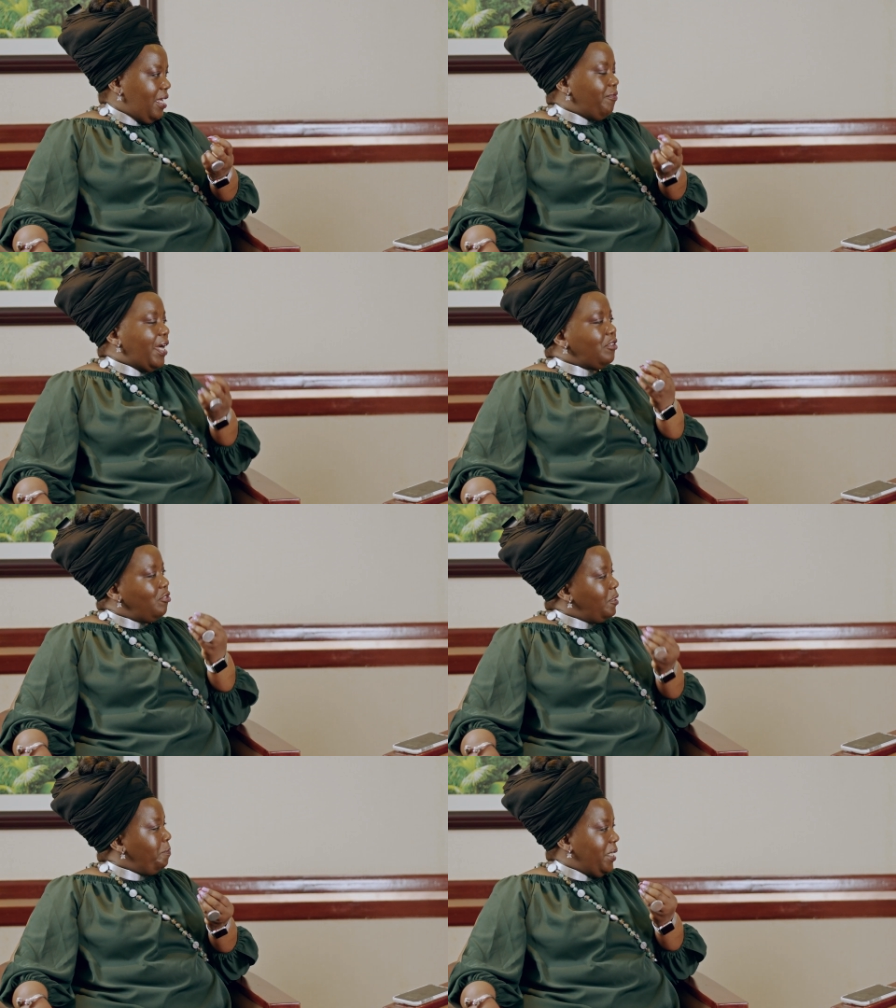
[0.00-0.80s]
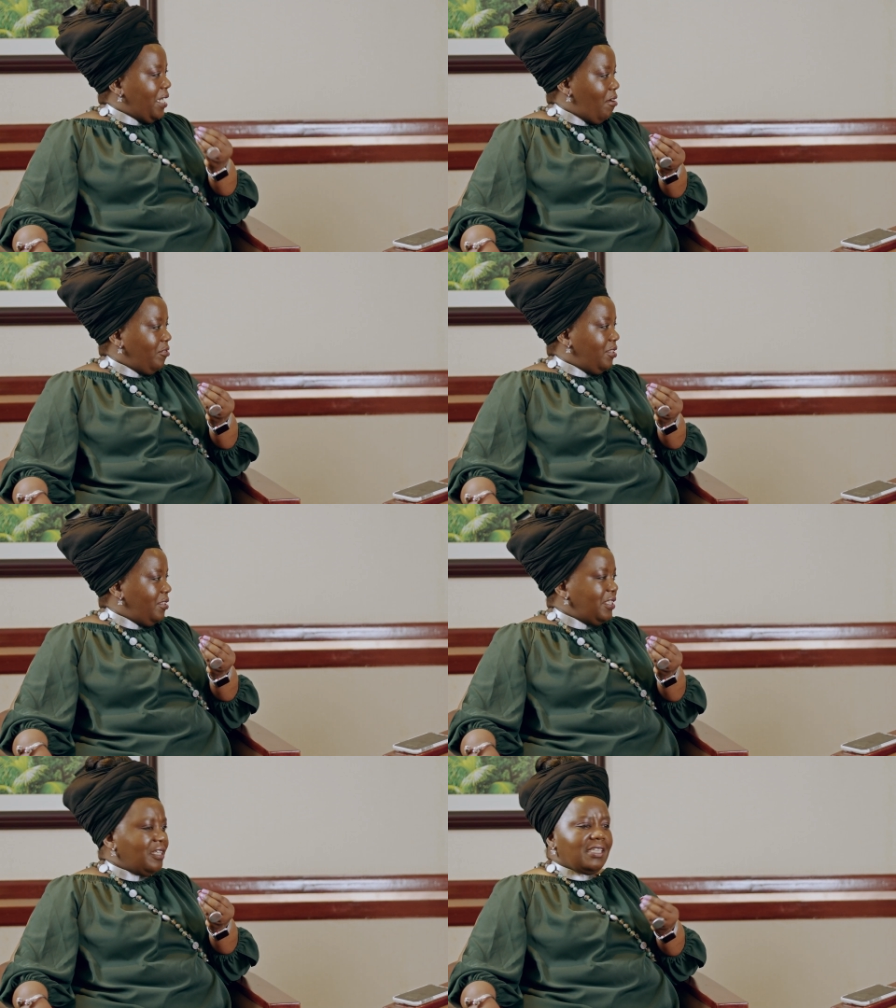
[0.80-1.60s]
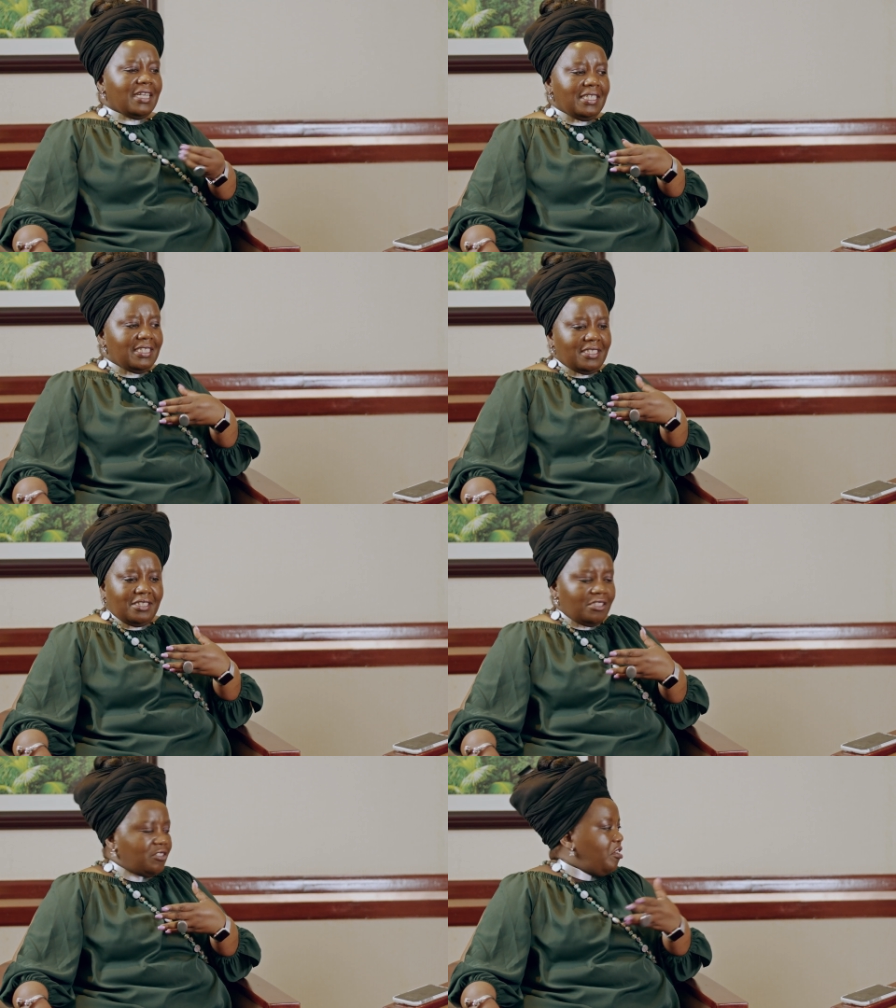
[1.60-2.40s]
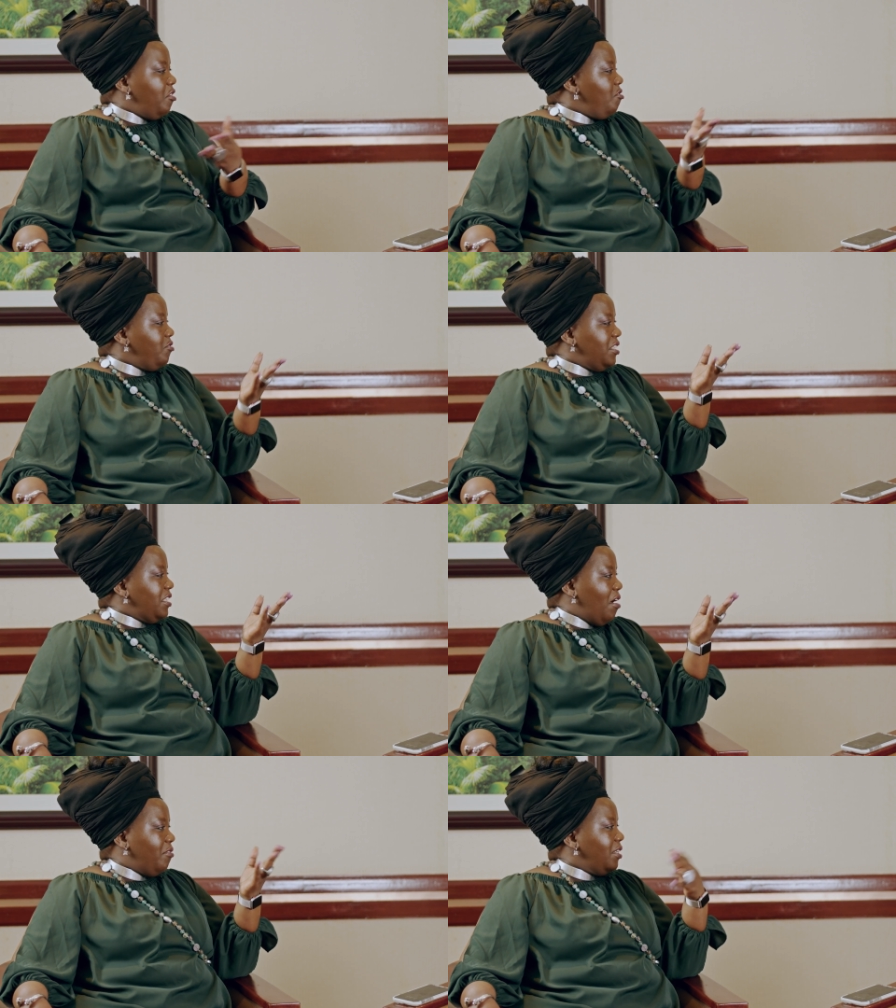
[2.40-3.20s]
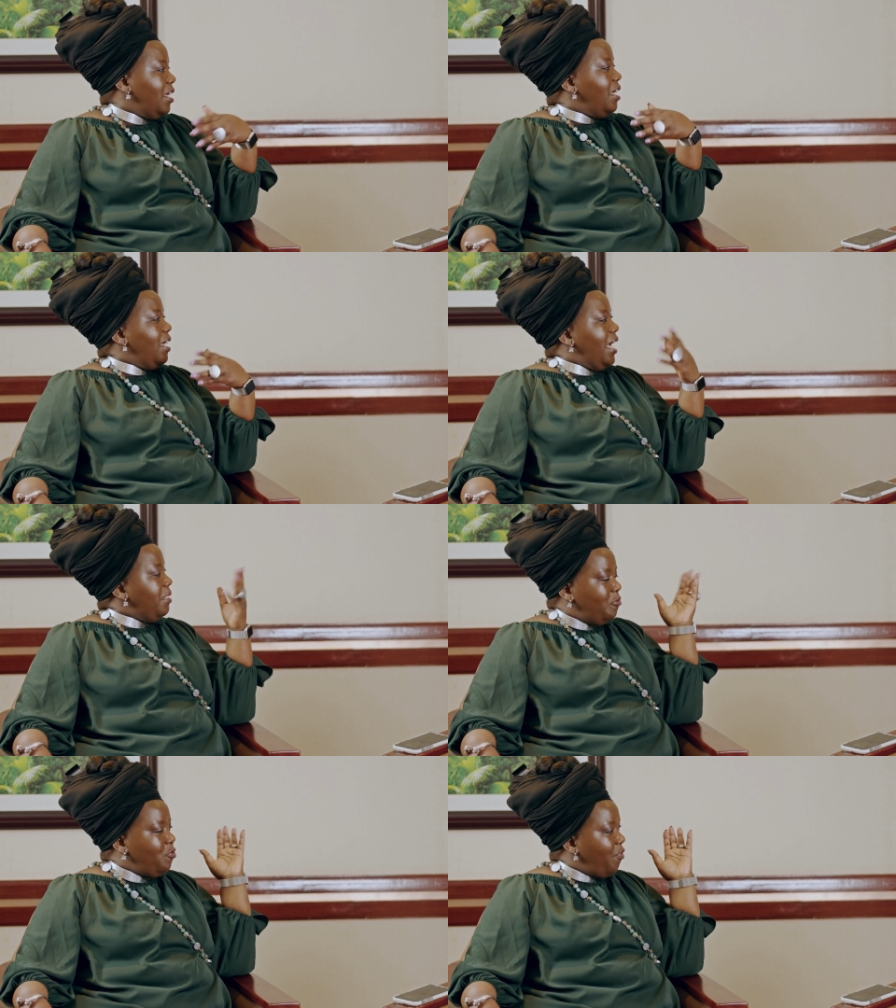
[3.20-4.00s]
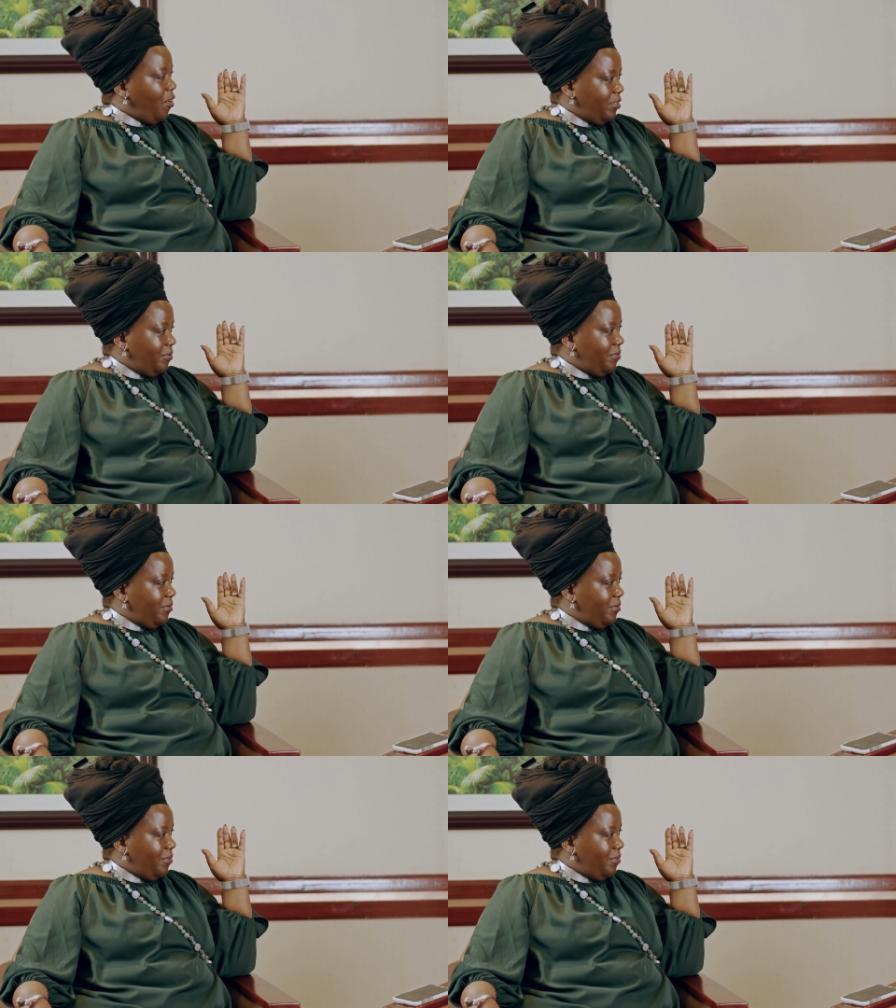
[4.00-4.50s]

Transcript: if I don't speak out, they can easily just close it down and move on.